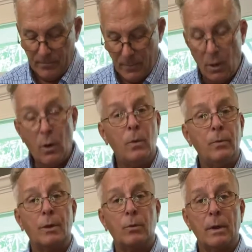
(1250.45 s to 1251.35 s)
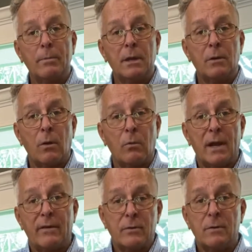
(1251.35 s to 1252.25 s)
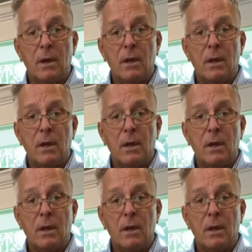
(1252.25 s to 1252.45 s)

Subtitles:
hold the ribbon or whatever